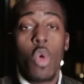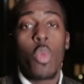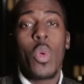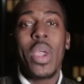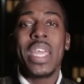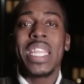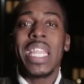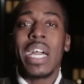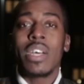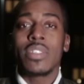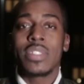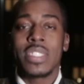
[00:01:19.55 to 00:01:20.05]

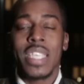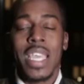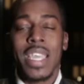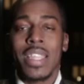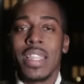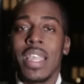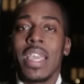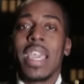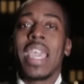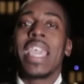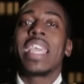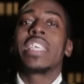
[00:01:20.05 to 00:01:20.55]
we're now
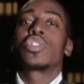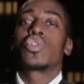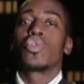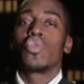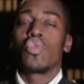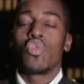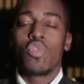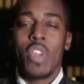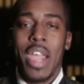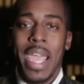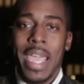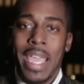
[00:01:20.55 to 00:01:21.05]
saying it's
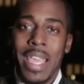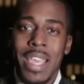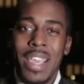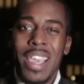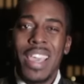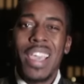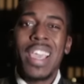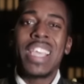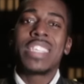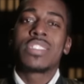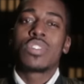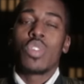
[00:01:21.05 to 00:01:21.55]
all right,
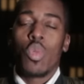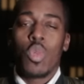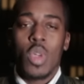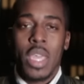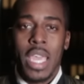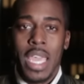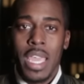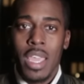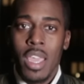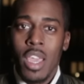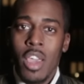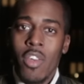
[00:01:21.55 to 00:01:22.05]
it's
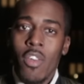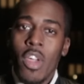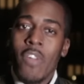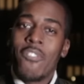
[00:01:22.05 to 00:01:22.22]
okay,